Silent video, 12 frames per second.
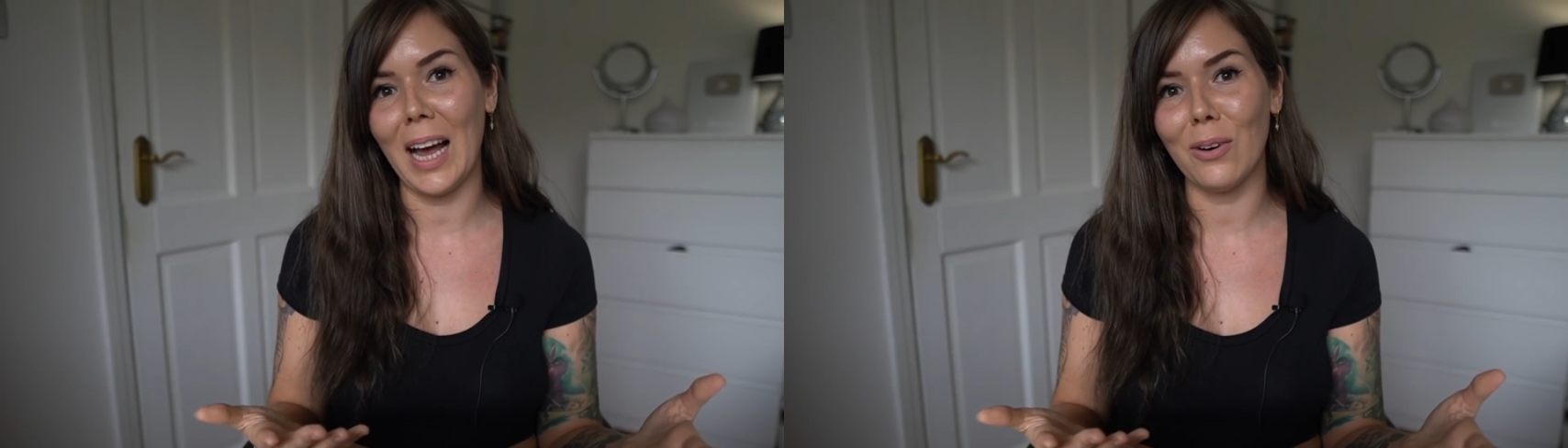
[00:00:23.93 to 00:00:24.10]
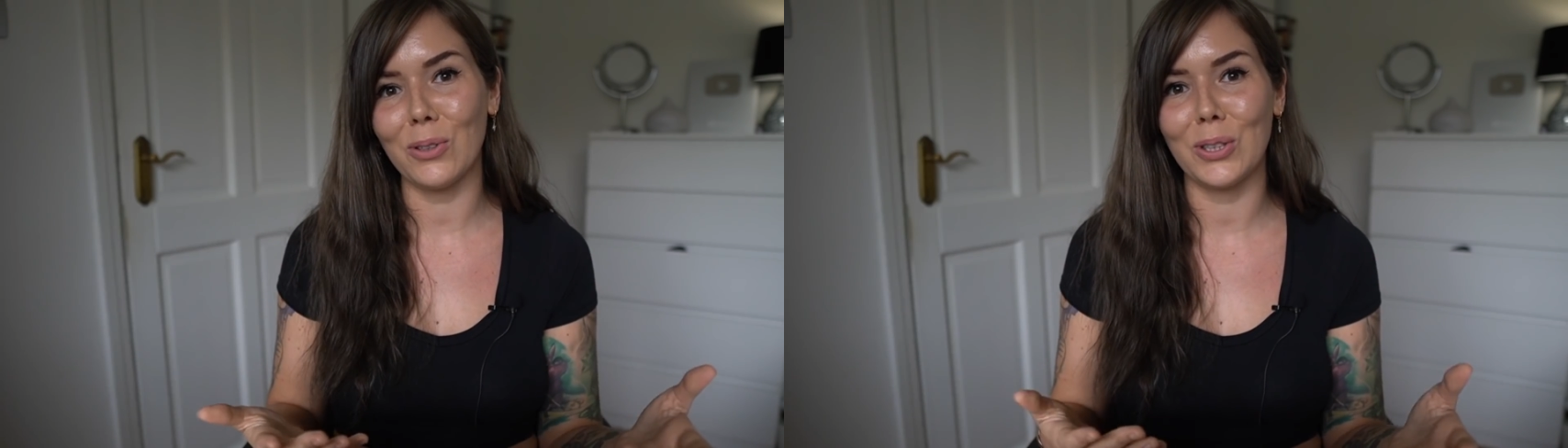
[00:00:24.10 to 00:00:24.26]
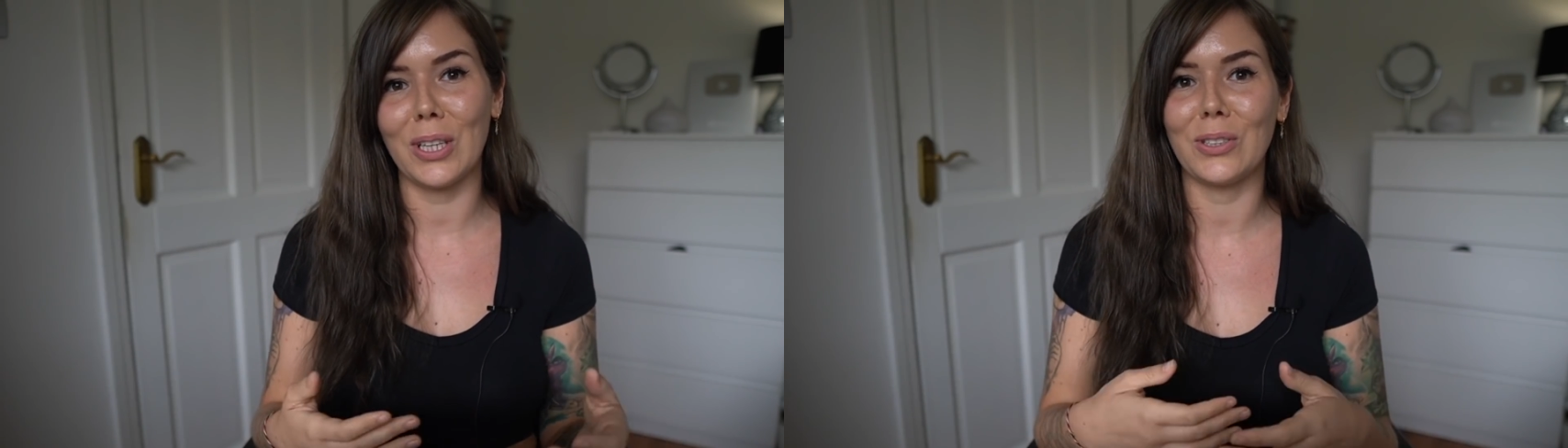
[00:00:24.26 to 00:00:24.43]

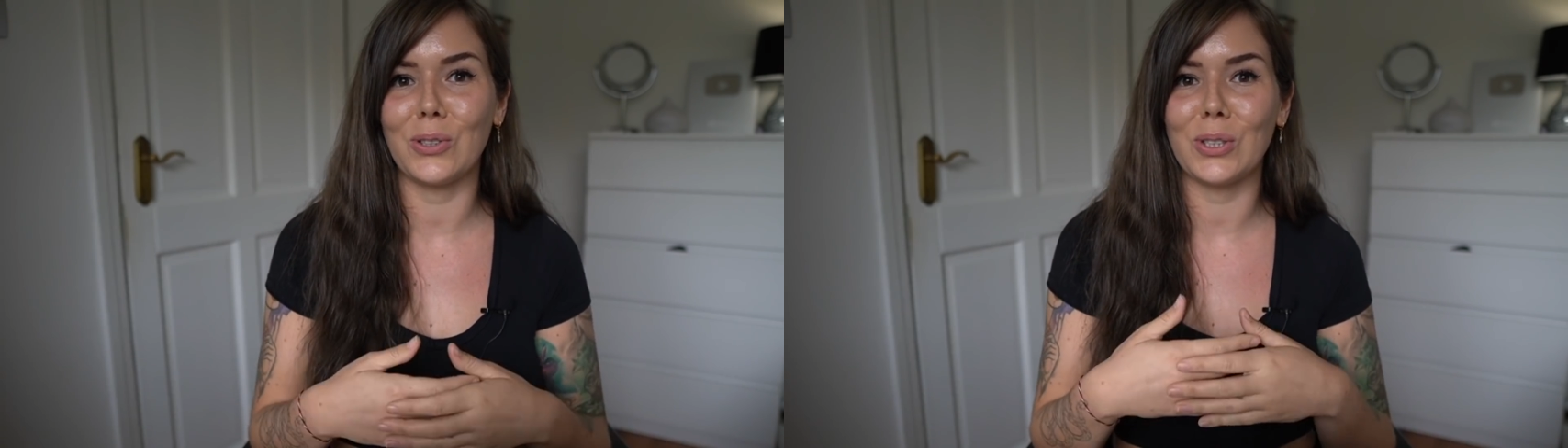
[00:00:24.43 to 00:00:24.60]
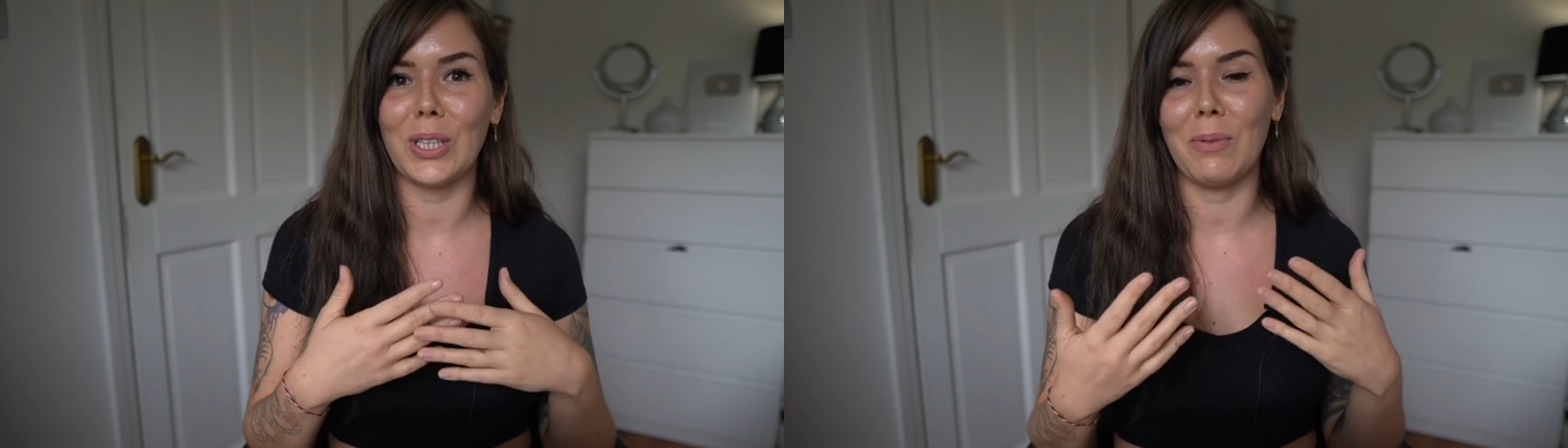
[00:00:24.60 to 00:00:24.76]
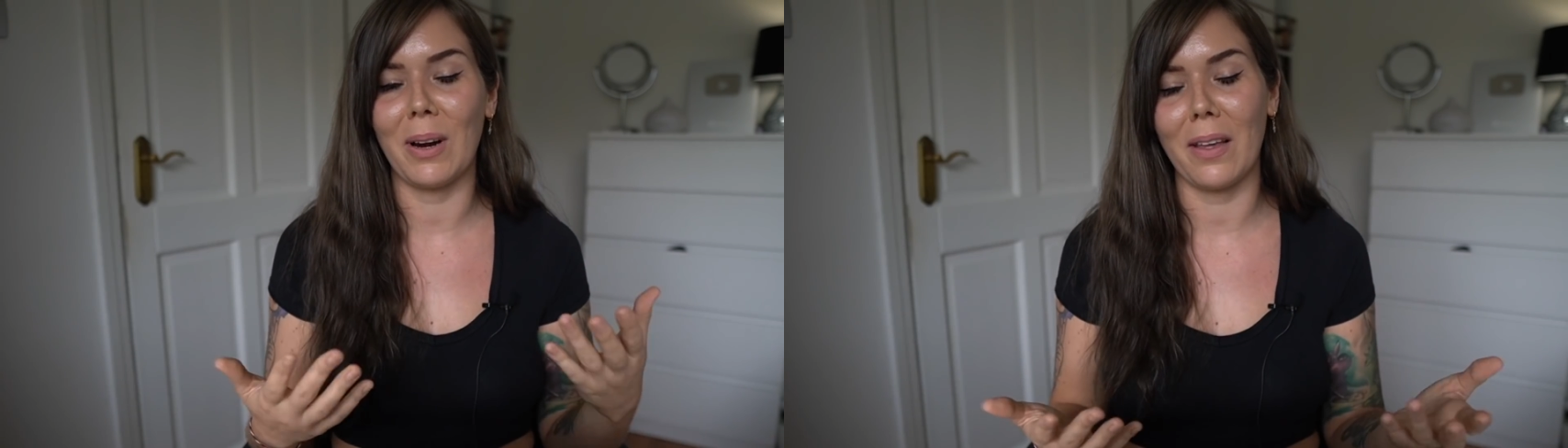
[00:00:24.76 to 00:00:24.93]
out and to
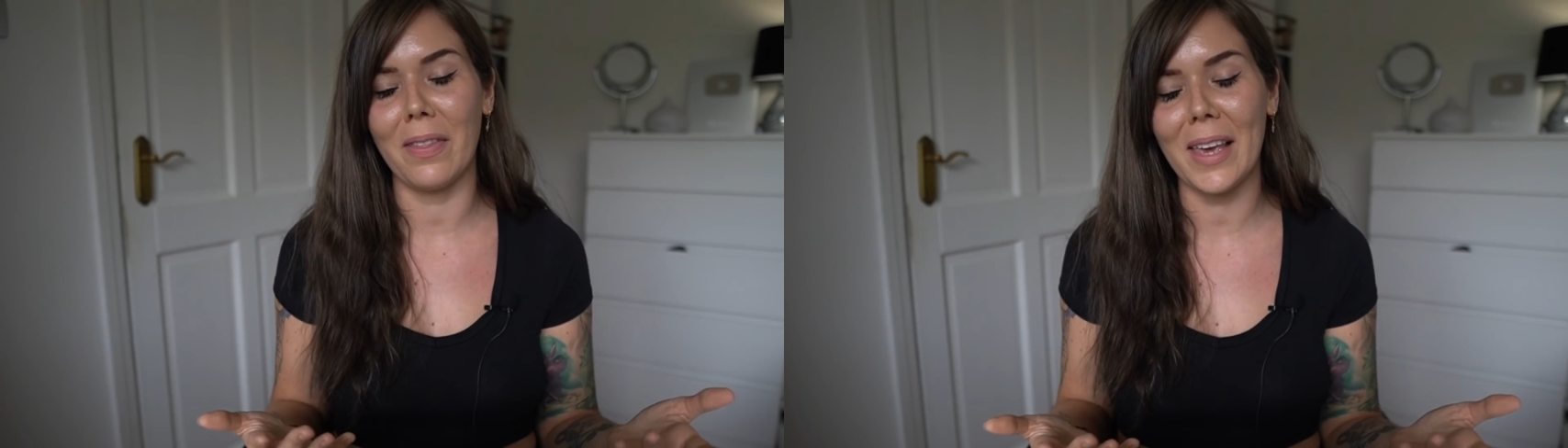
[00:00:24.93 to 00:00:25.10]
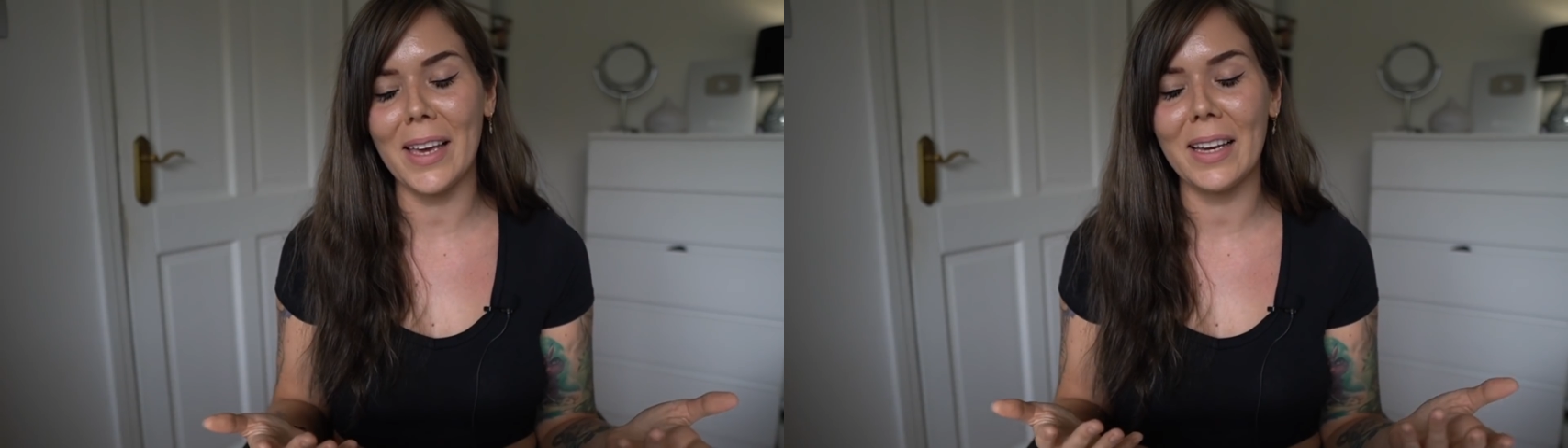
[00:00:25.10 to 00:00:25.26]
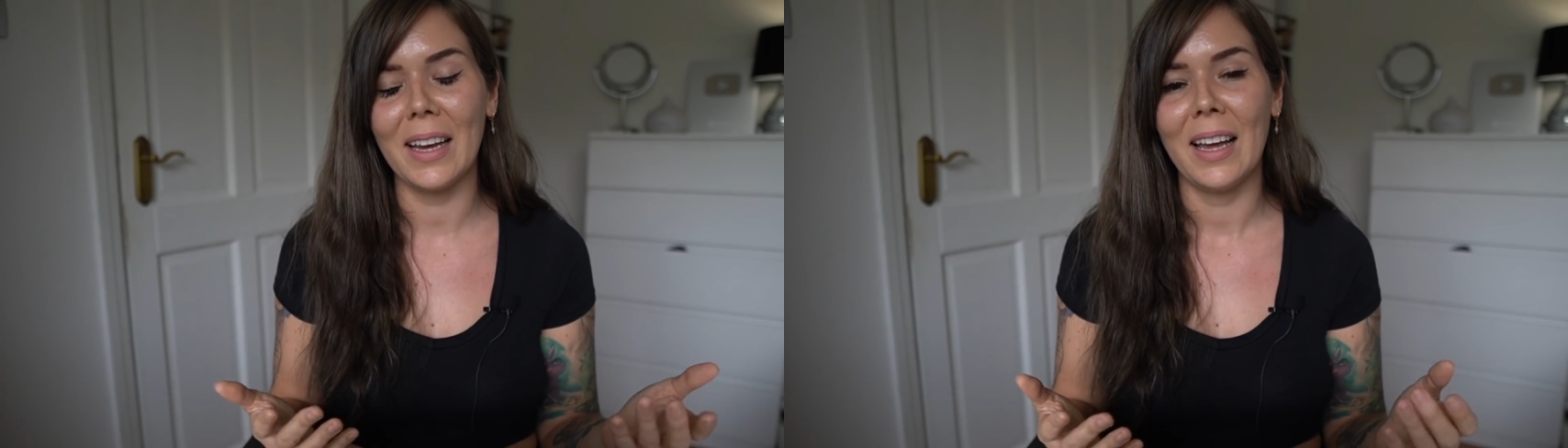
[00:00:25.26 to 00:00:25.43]
see what I
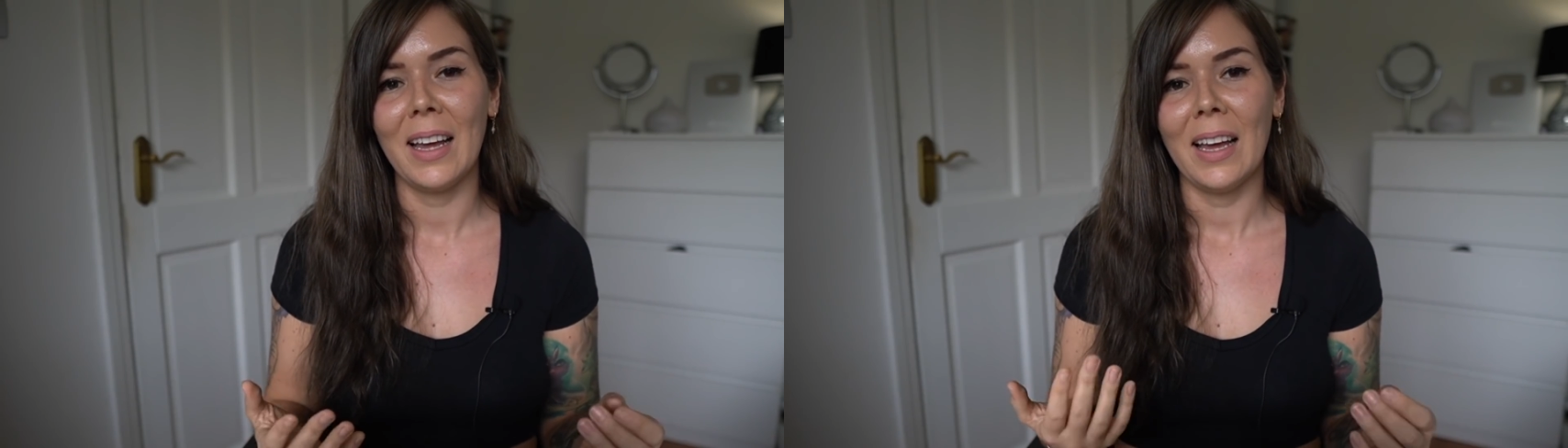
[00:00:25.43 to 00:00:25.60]
think.